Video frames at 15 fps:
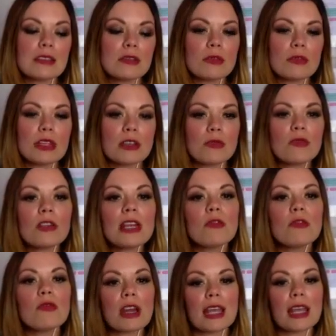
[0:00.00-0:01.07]

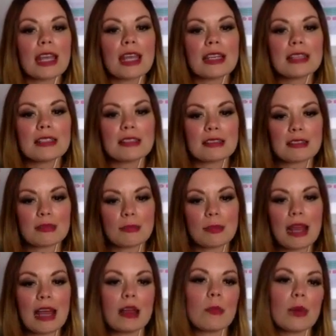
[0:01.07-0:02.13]
really rugged
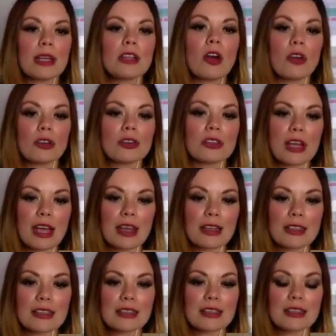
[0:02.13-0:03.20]
black and white
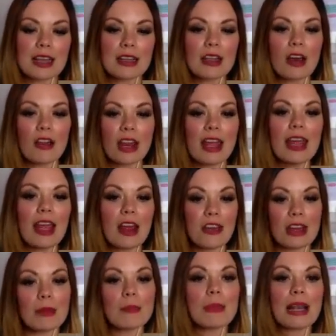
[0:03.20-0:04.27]
contracts that
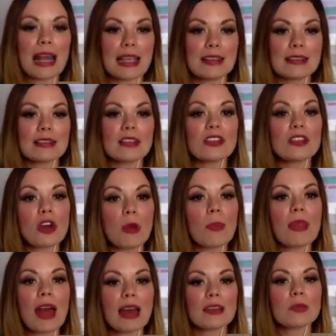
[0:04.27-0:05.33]
are in place to
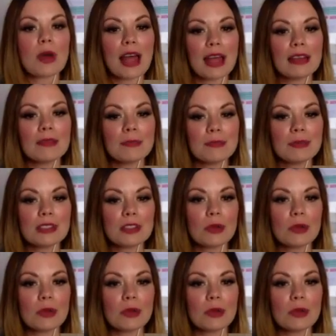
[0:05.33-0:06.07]
stop that as well.